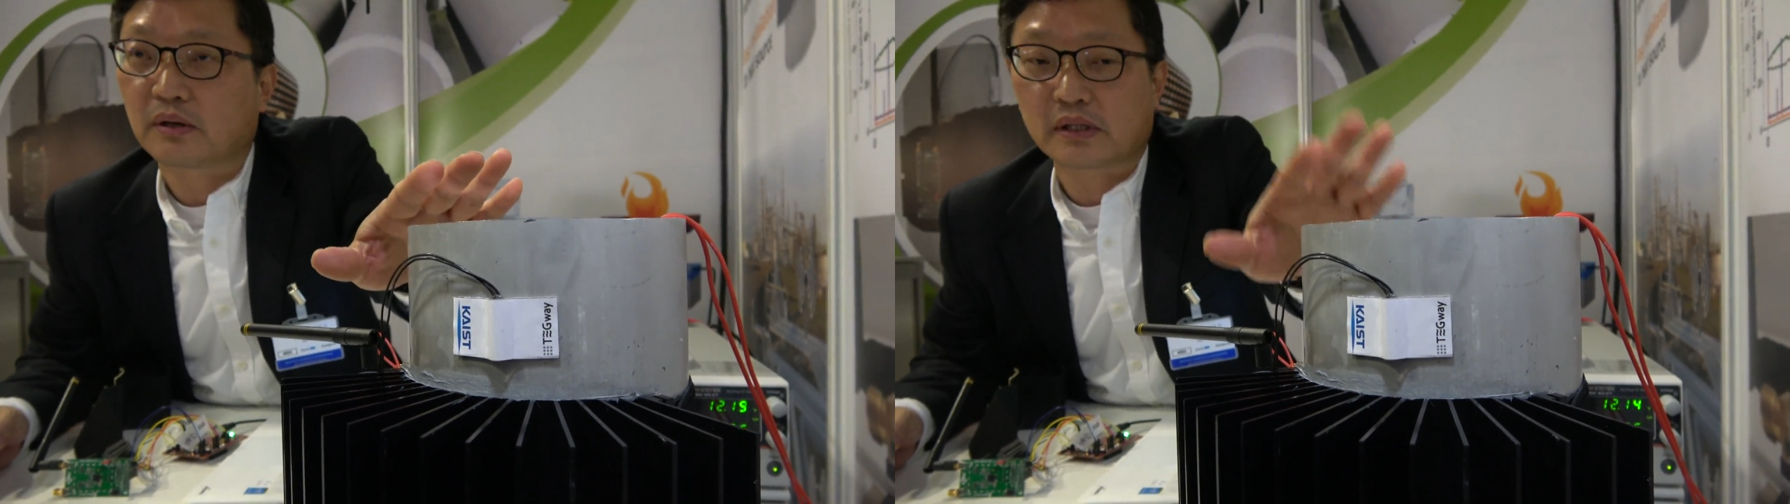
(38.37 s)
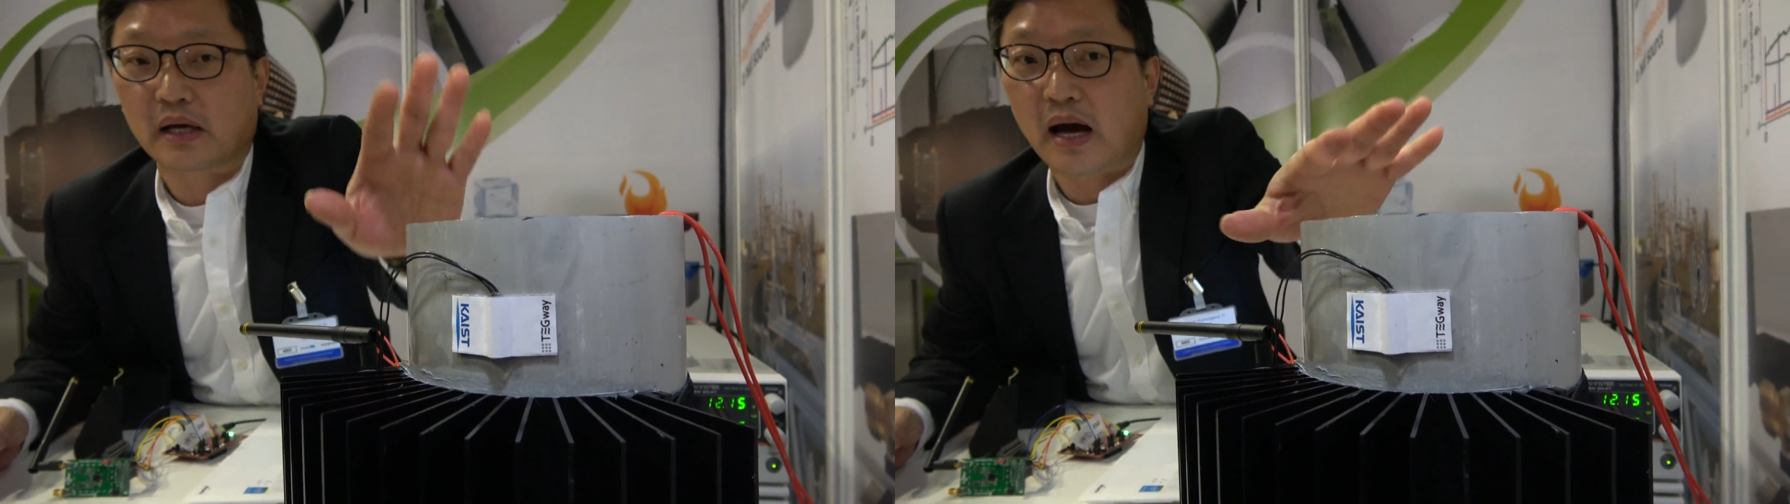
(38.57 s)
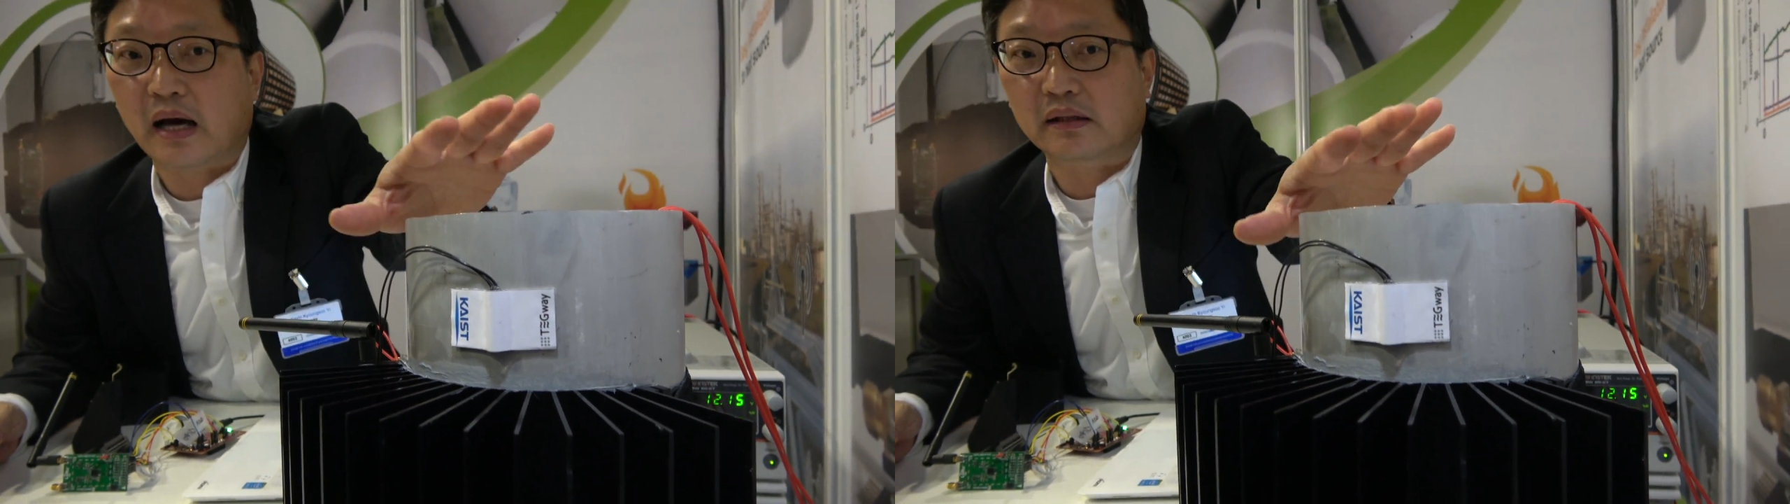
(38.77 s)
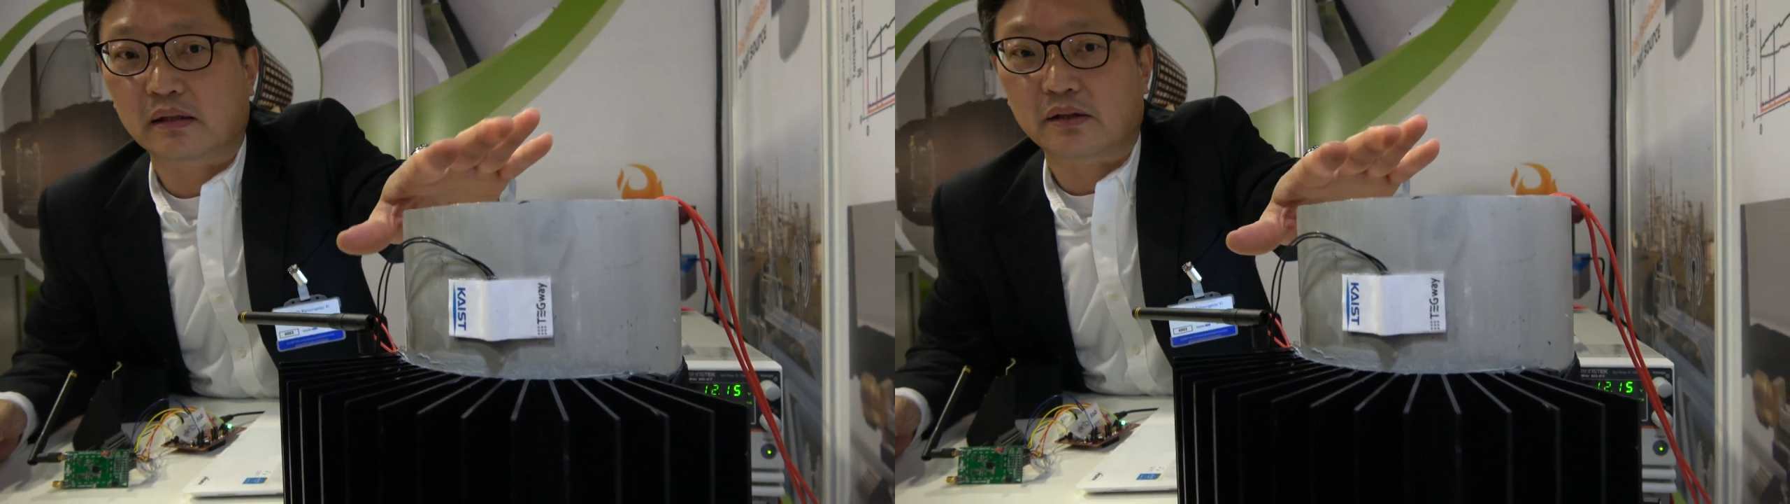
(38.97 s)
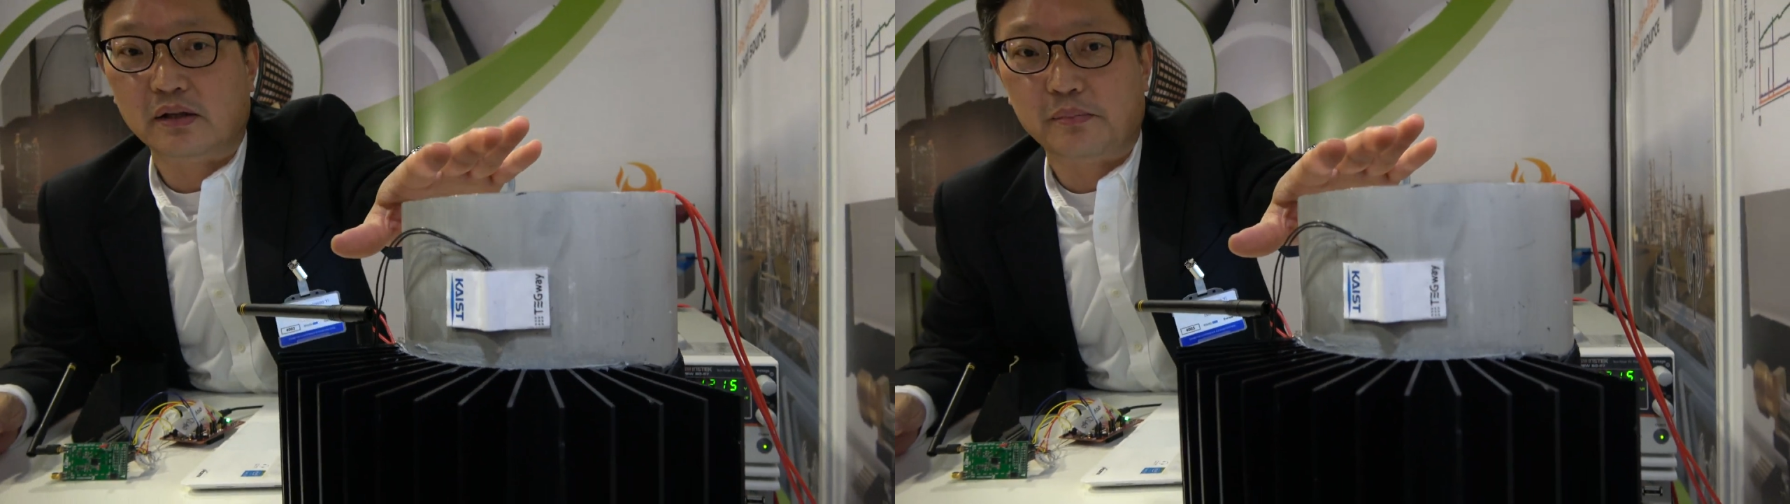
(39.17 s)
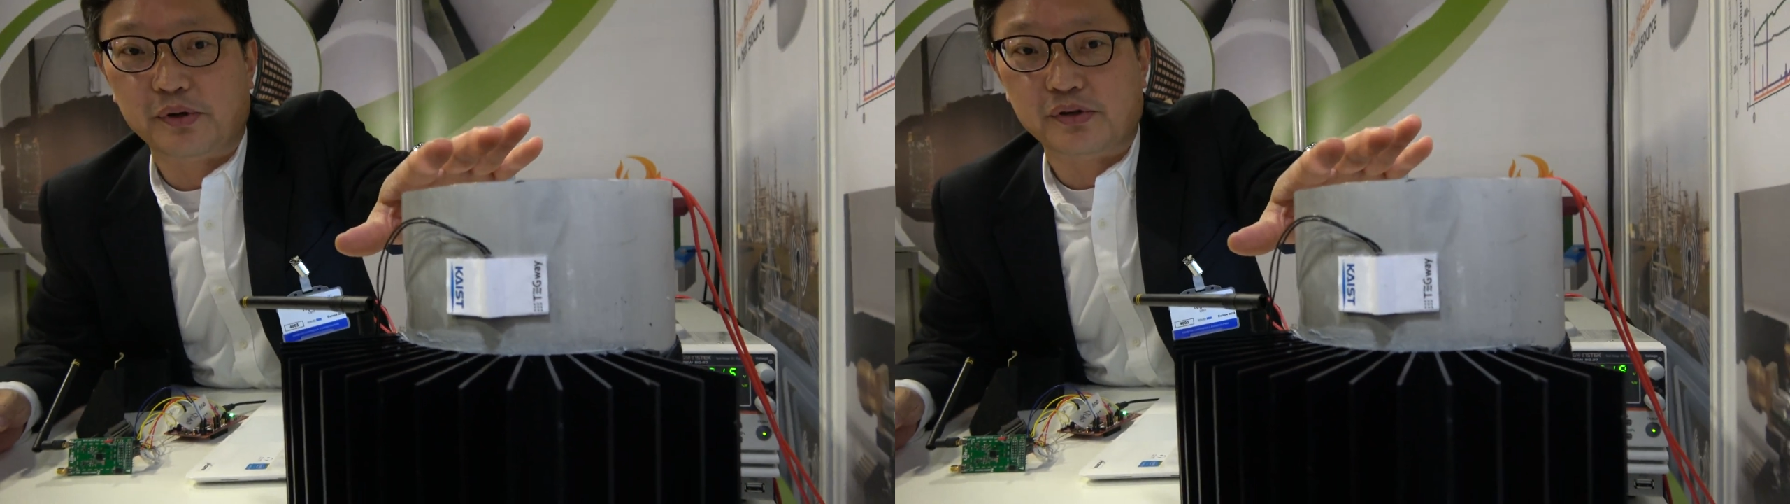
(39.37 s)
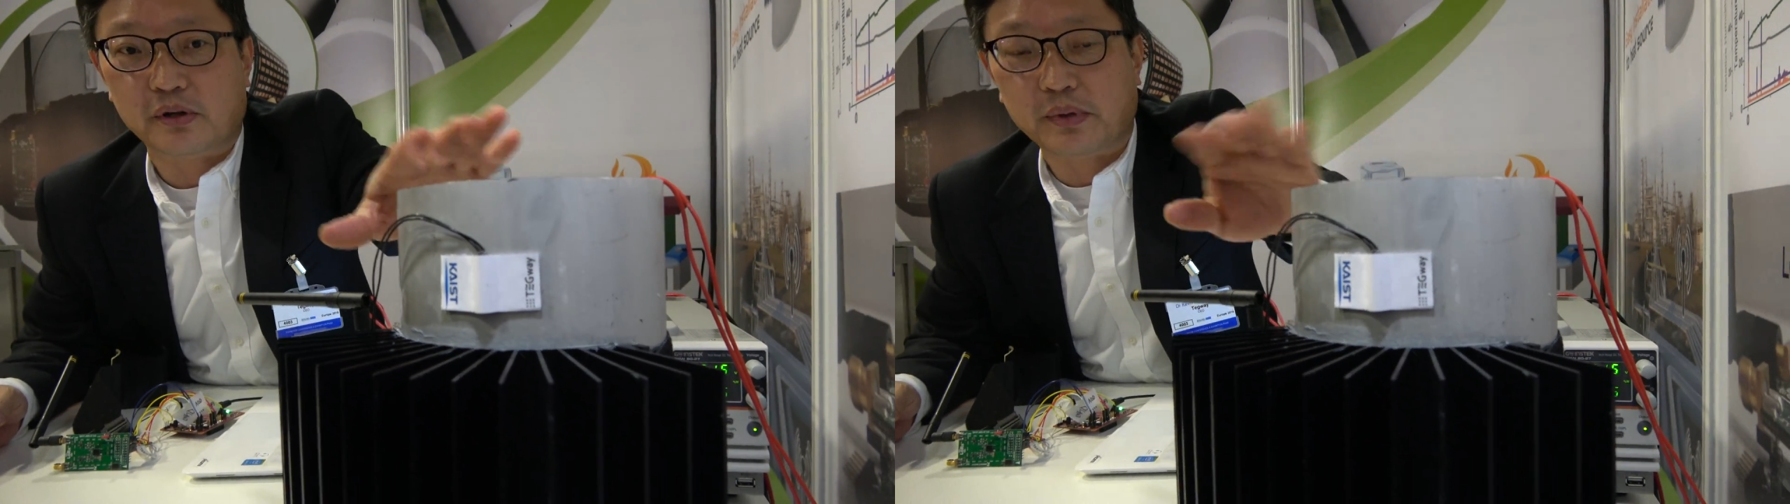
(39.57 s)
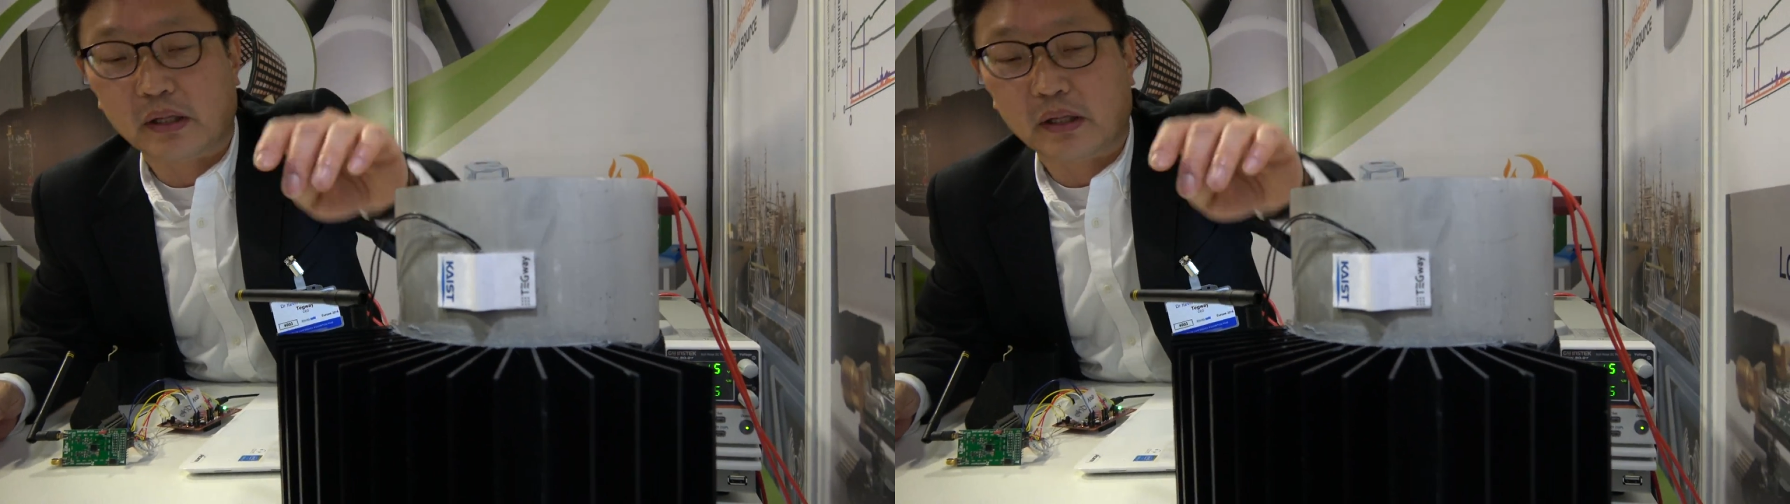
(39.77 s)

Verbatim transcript: the hot temperature.